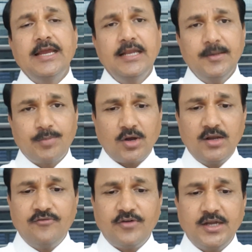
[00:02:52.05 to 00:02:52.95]
highly
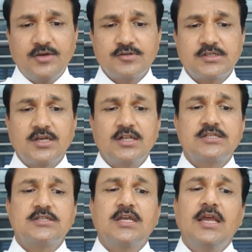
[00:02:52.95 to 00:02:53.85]
proliferative
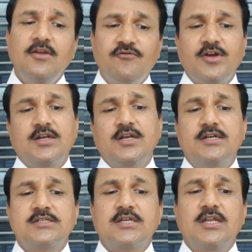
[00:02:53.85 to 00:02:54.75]
cells,
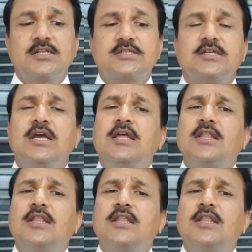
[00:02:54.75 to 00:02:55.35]
infected cells.